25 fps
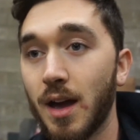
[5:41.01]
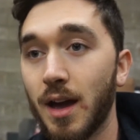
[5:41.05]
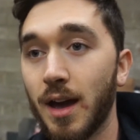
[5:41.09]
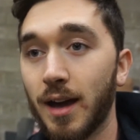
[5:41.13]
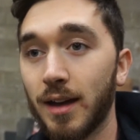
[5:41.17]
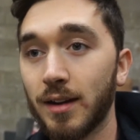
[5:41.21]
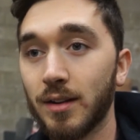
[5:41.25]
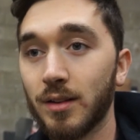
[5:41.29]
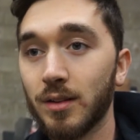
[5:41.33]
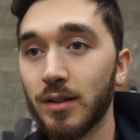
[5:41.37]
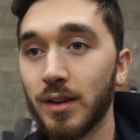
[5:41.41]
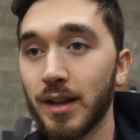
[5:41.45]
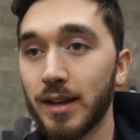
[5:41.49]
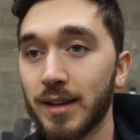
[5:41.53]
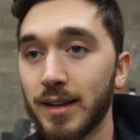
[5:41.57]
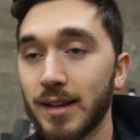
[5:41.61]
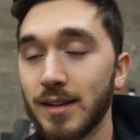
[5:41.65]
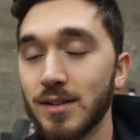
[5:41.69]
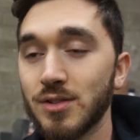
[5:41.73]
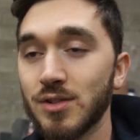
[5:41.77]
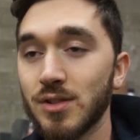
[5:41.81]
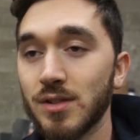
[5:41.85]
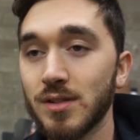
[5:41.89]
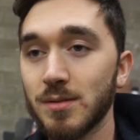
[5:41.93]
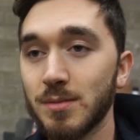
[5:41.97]
I don't like
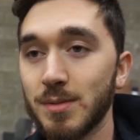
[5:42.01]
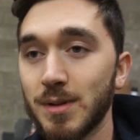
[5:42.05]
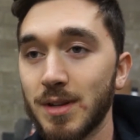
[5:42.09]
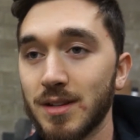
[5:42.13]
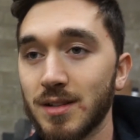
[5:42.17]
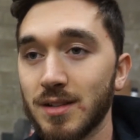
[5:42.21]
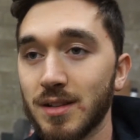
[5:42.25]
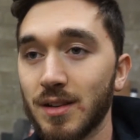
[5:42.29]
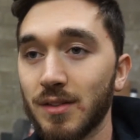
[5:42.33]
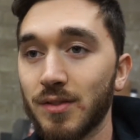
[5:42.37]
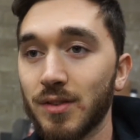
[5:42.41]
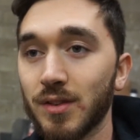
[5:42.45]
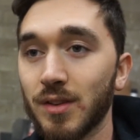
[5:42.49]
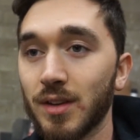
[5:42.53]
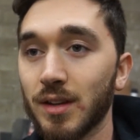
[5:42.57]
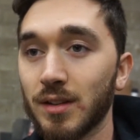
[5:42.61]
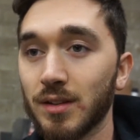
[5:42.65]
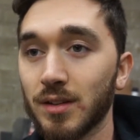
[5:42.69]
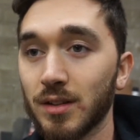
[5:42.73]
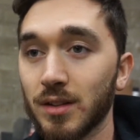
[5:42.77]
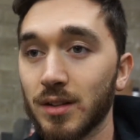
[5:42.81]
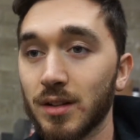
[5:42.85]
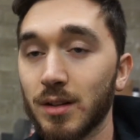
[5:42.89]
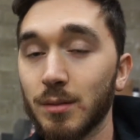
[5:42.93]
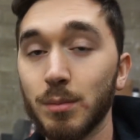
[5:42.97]
engines because I feel like
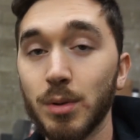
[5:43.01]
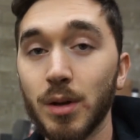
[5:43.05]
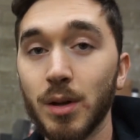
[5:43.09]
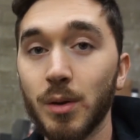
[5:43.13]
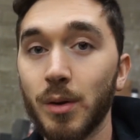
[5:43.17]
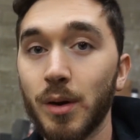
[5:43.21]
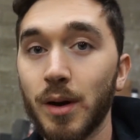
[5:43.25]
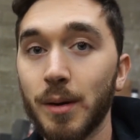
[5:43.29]
they're gonna blow